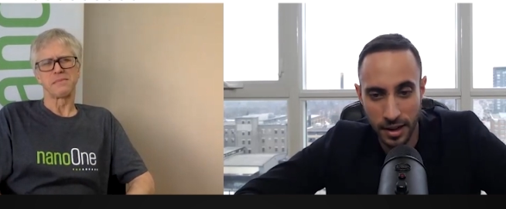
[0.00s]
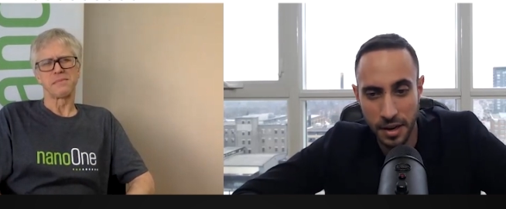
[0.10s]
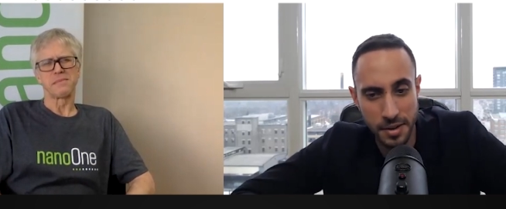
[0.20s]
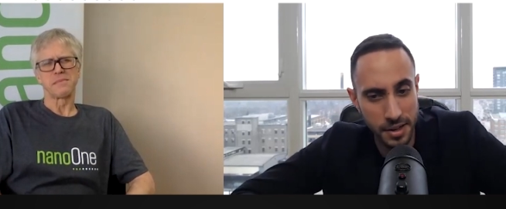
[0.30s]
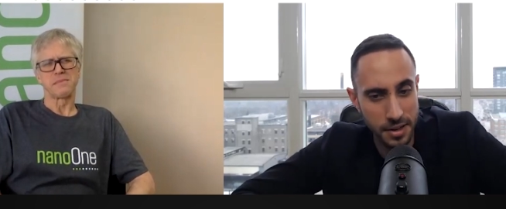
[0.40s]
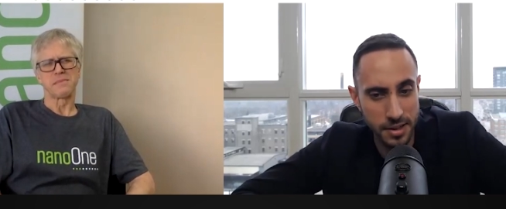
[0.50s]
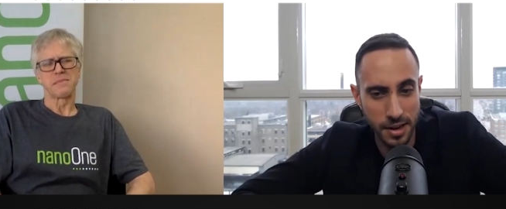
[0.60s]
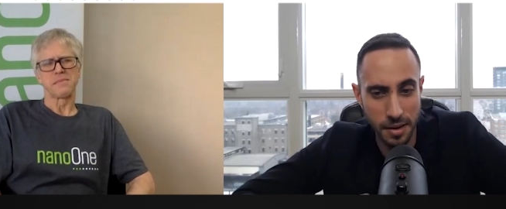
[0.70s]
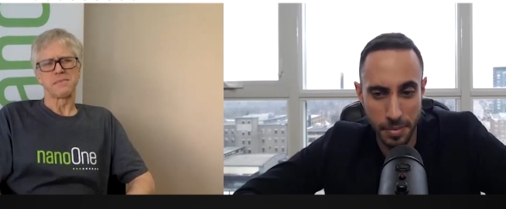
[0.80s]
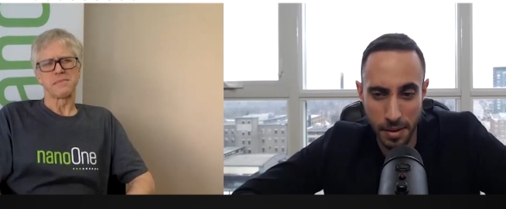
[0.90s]
Speaker 1: Can you tell us
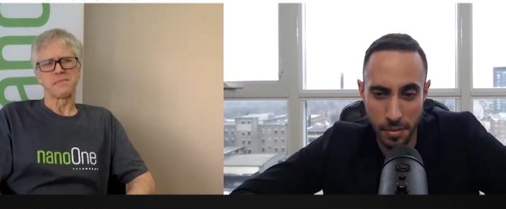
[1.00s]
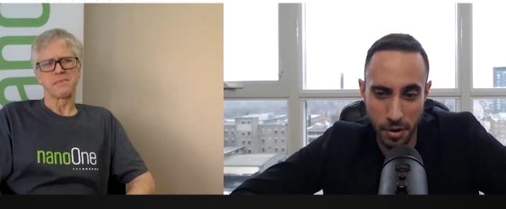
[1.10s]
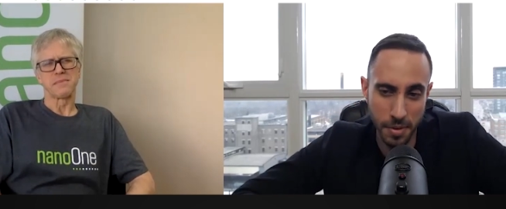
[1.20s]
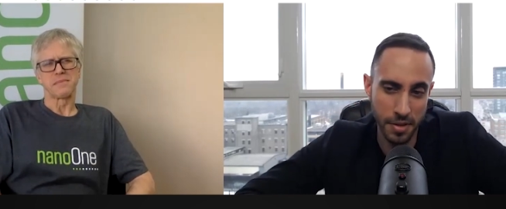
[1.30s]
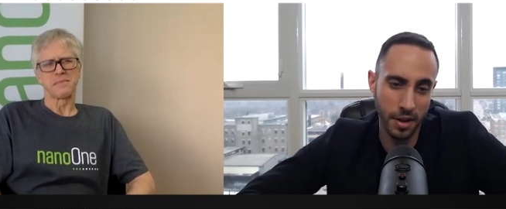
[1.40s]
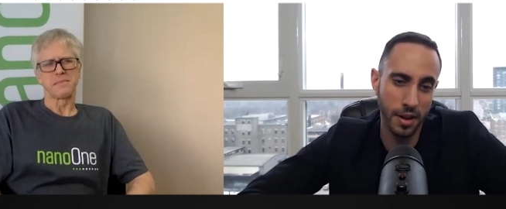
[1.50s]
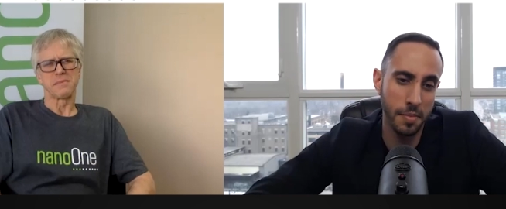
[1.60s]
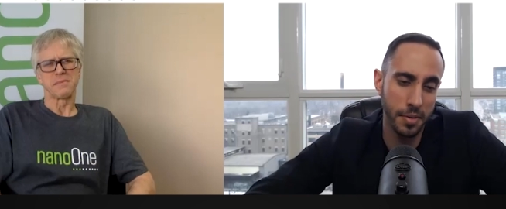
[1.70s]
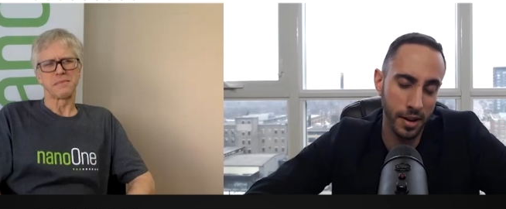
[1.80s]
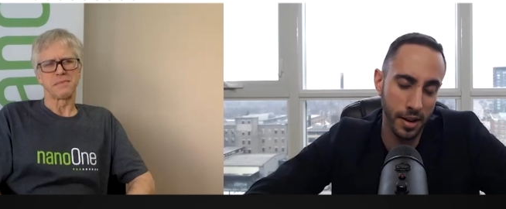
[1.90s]
a bit more about the
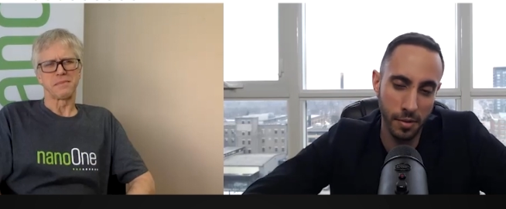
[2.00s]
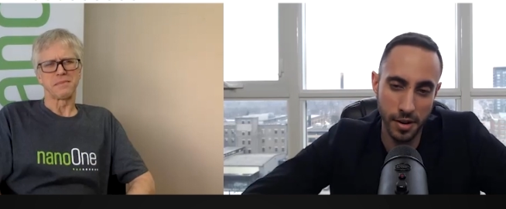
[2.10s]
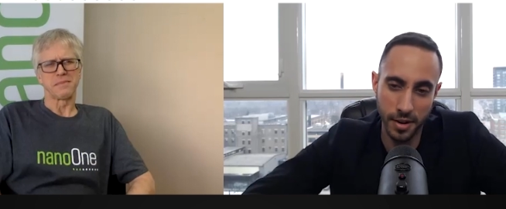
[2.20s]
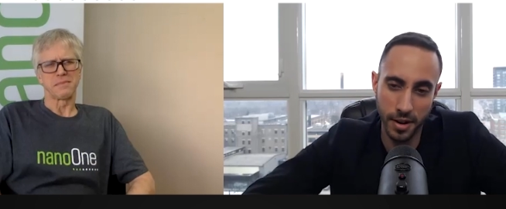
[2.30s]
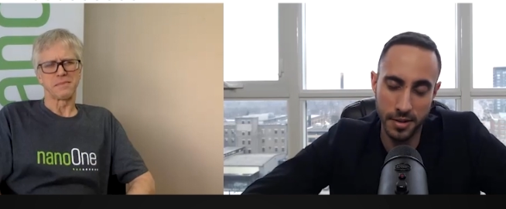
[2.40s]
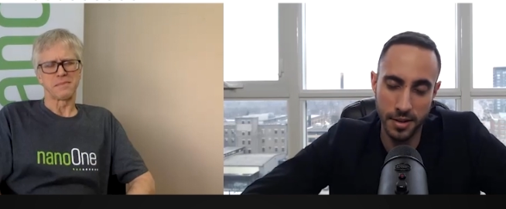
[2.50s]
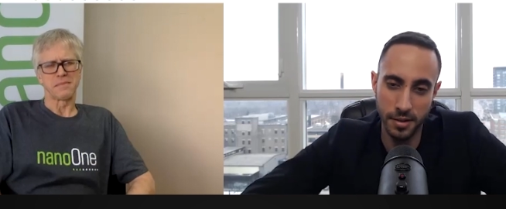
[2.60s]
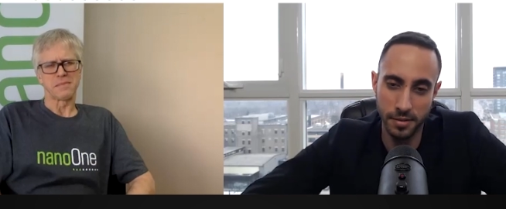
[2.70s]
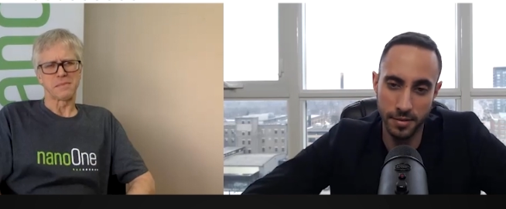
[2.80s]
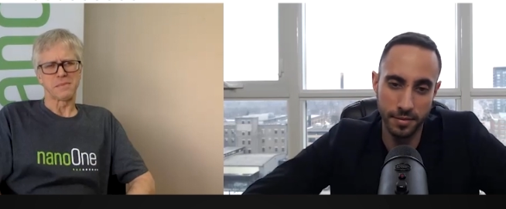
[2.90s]
company and what you guys
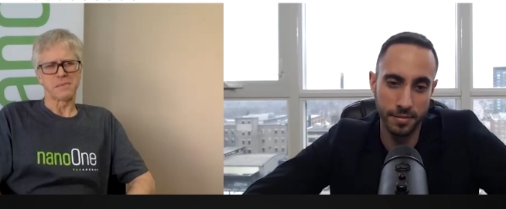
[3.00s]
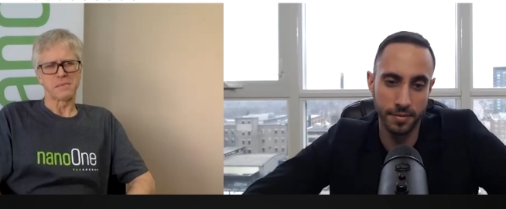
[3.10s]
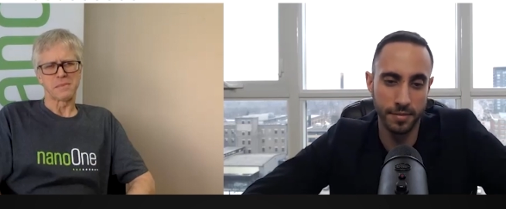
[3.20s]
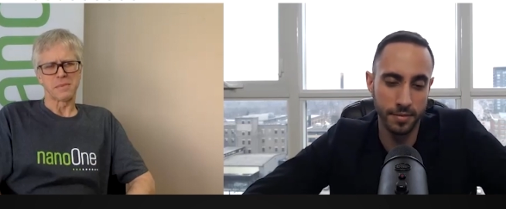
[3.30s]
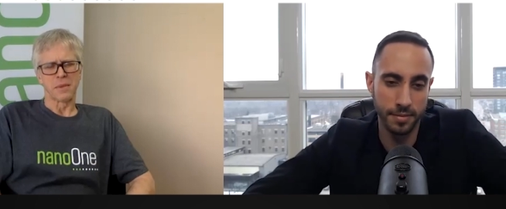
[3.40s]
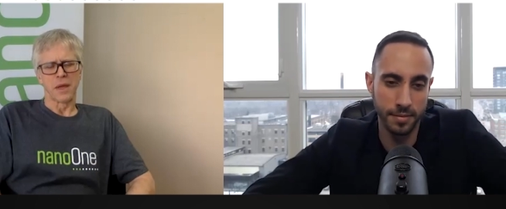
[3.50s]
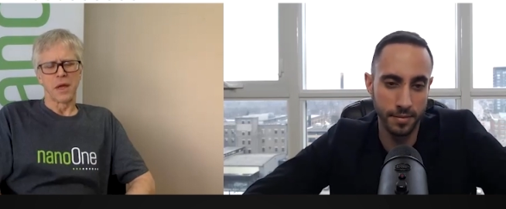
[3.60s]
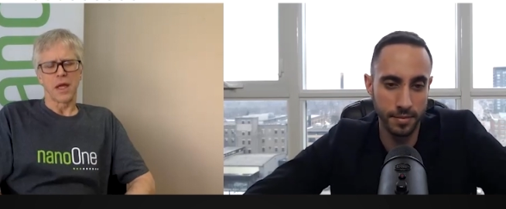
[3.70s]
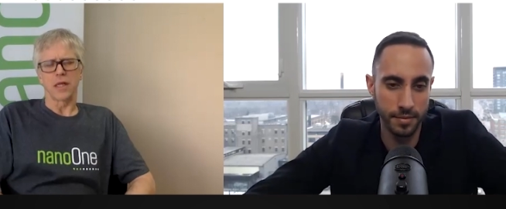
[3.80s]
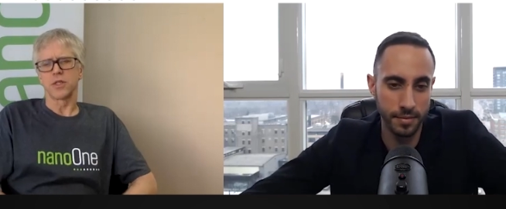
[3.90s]
do?
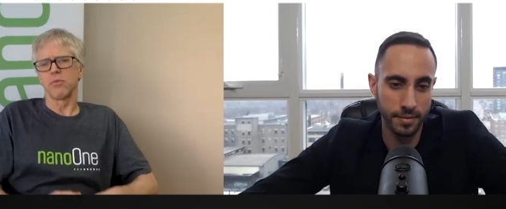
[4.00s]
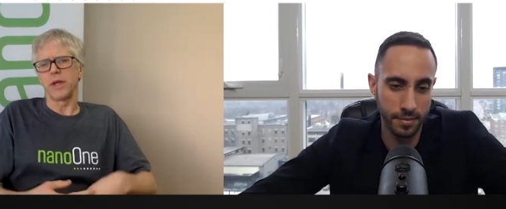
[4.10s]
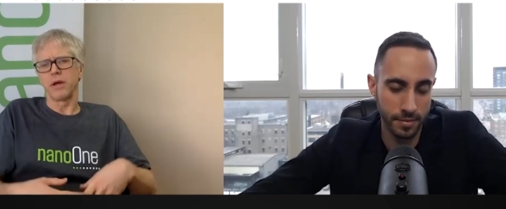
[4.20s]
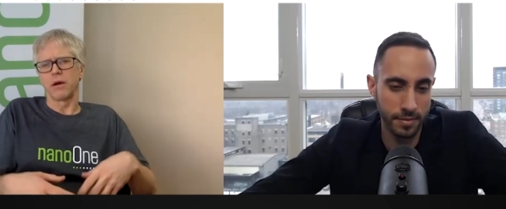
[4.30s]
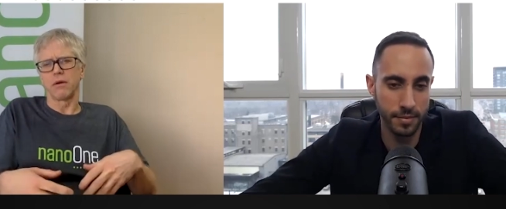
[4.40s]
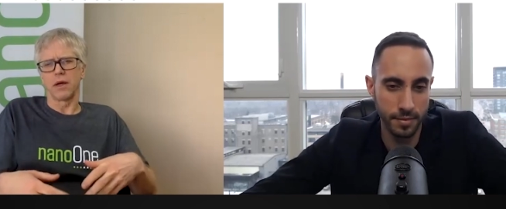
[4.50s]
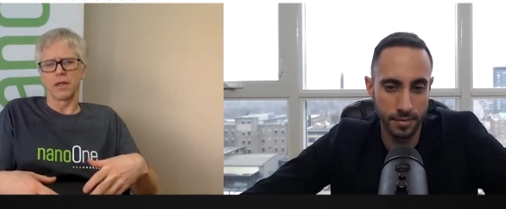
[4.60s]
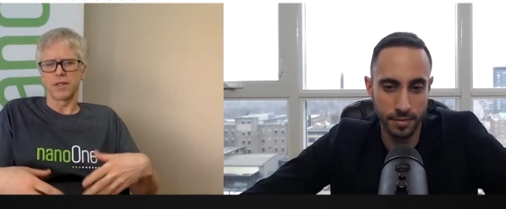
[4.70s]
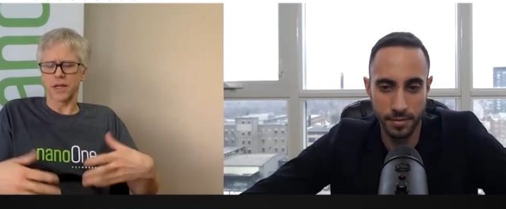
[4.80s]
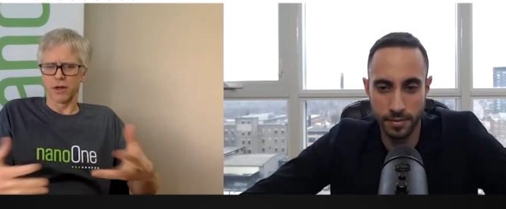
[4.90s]
Speaker 2: Yeah, so we are a
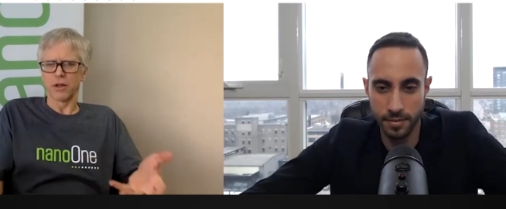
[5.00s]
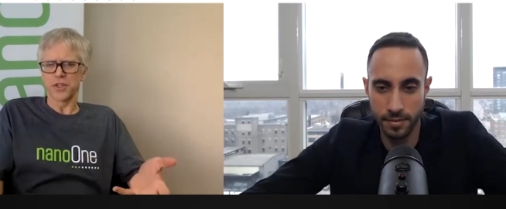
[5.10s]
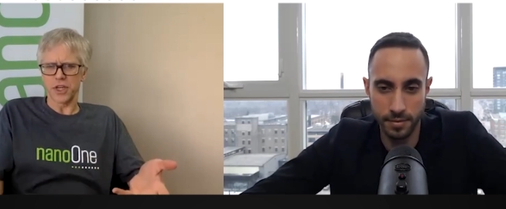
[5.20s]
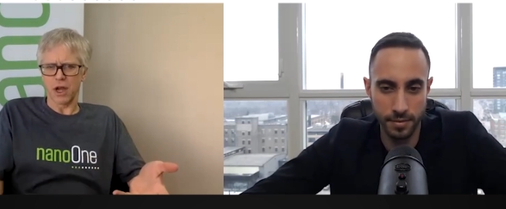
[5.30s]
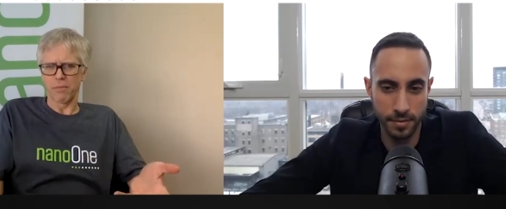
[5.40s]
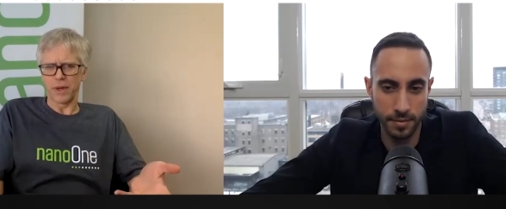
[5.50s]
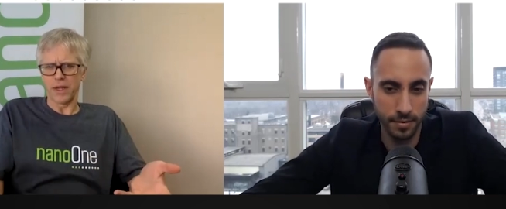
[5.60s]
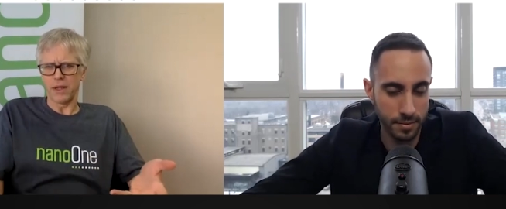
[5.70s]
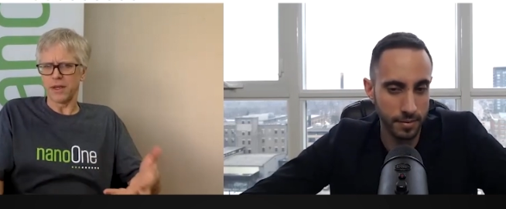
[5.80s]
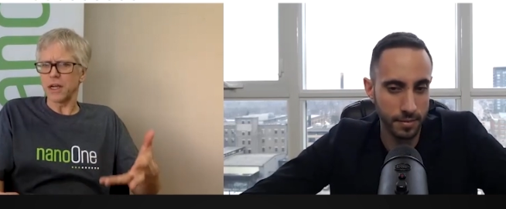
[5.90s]
technology
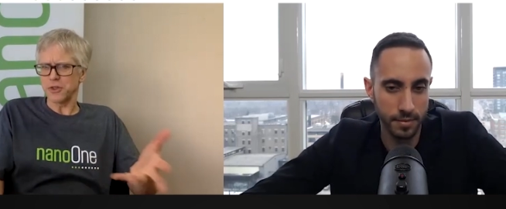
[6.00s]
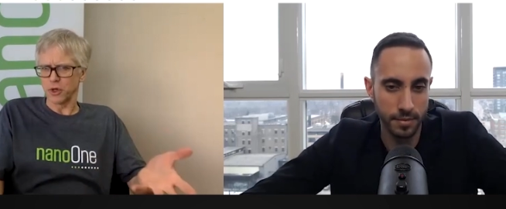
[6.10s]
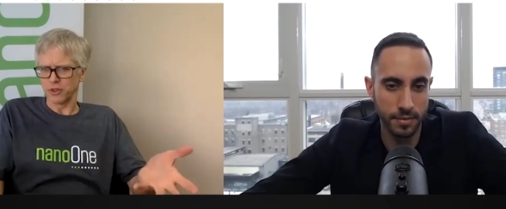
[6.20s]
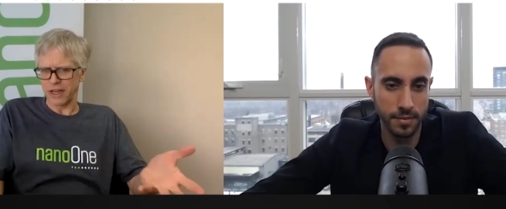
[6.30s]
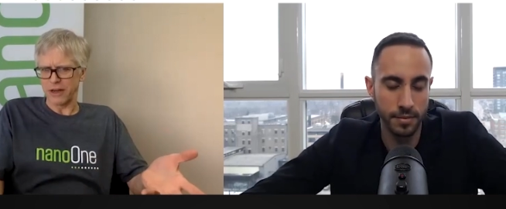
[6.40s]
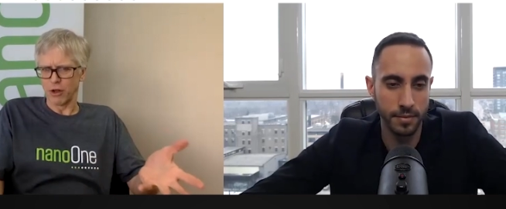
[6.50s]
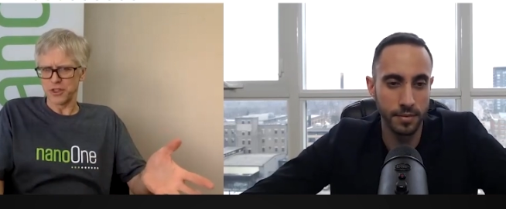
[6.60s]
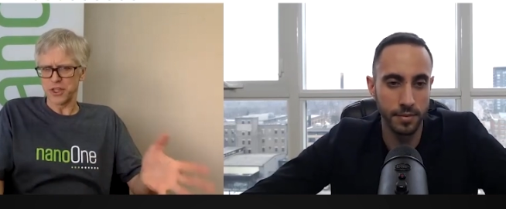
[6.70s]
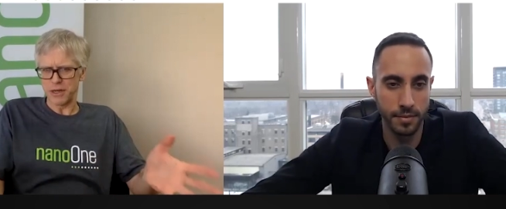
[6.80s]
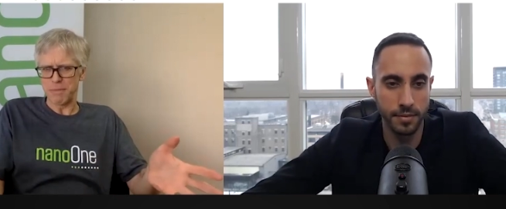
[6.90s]
company, industrial
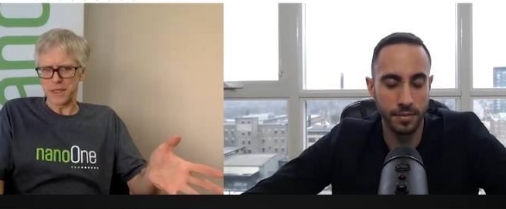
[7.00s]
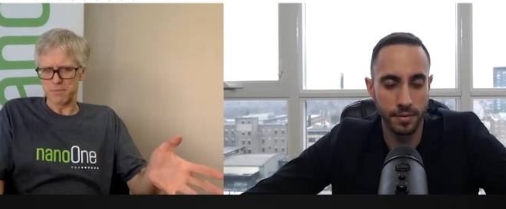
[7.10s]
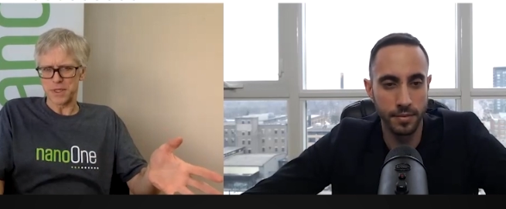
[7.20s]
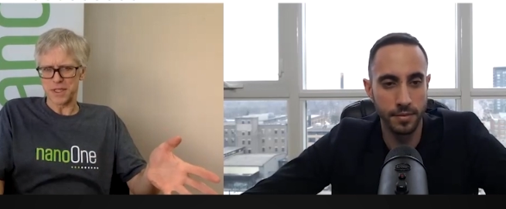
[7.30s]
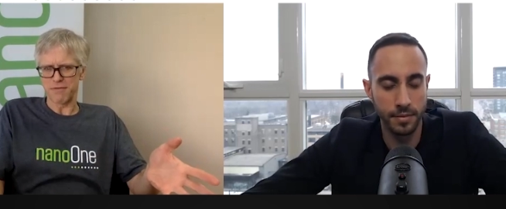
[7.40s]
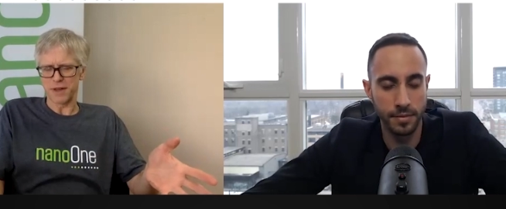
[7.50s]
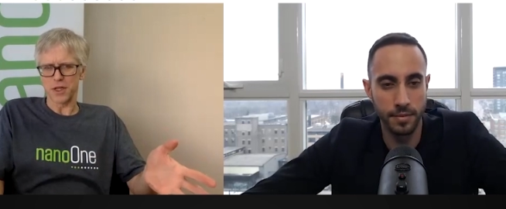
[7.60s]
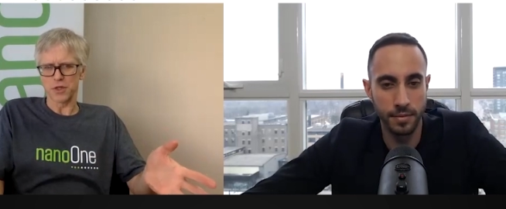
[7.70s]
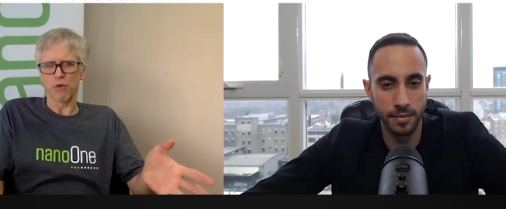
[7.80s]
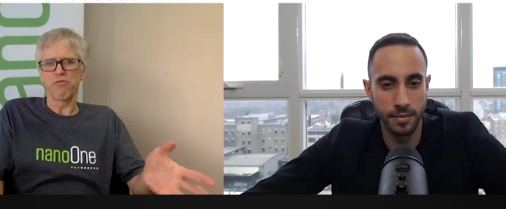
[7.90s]
technology to be specific, because we're